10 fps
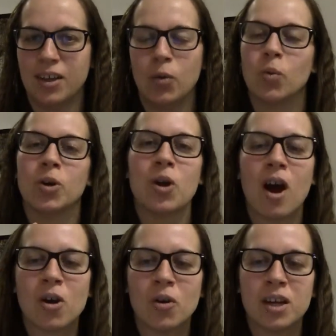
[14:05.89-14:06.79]
We're
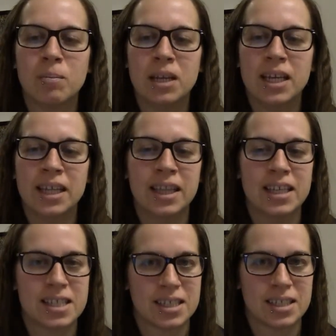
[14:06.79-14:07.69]
not going to be in
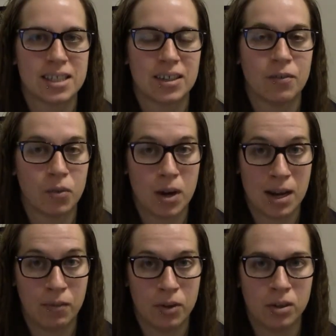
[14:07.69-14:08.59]
this
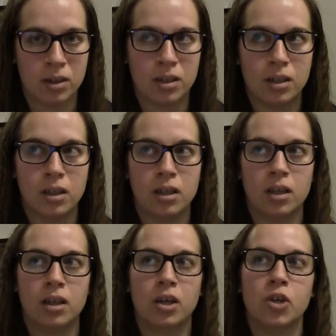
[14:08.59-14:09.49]
forever.
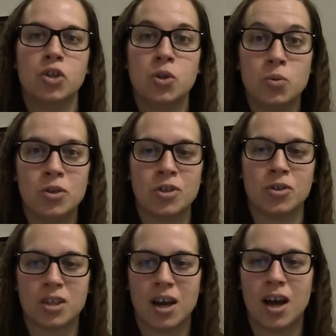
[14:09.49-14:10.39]
Use your
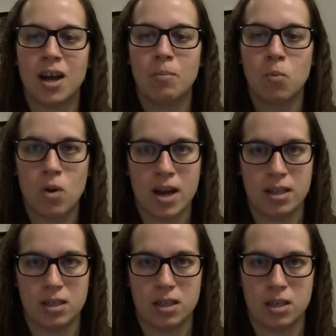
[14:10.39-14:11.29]
time
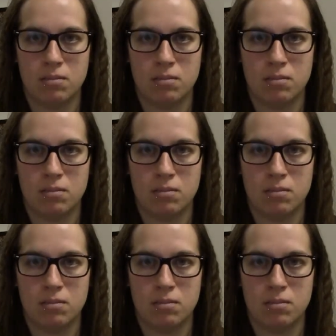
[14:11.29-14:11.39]
wisely.